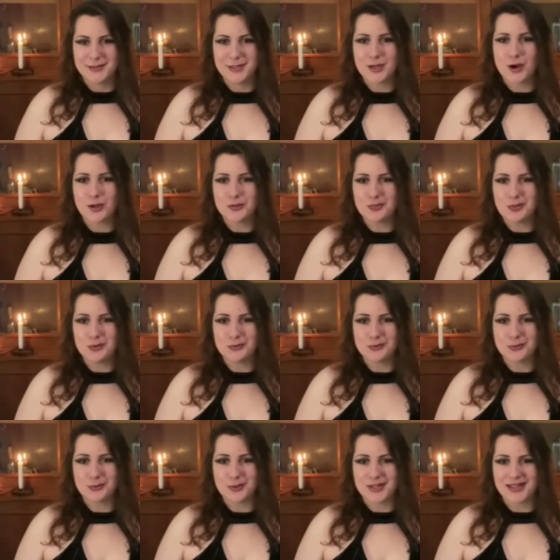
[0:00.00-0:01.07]
the god
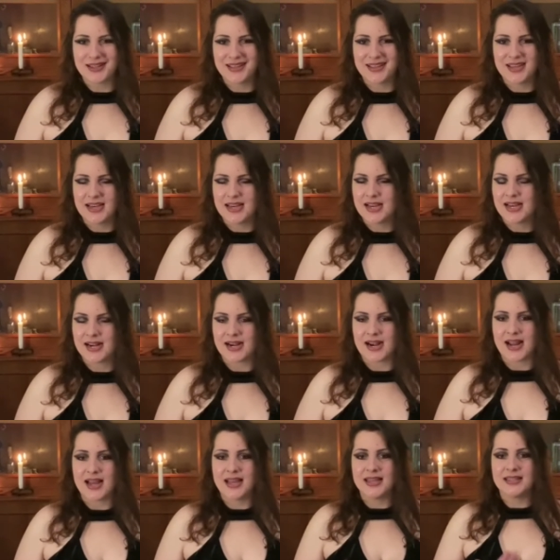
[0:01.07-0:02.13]
Plutone
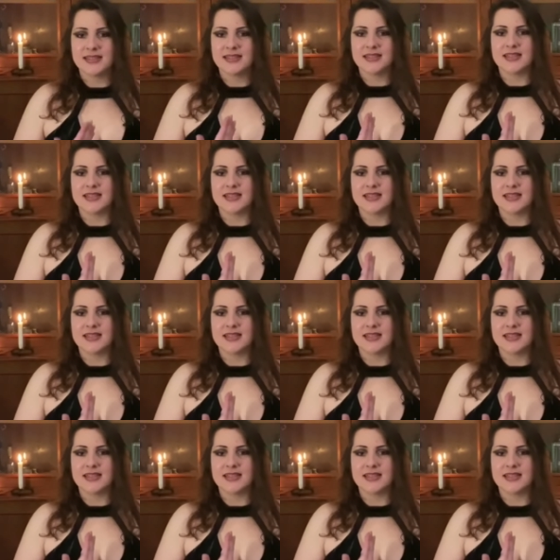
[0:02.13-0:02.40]
right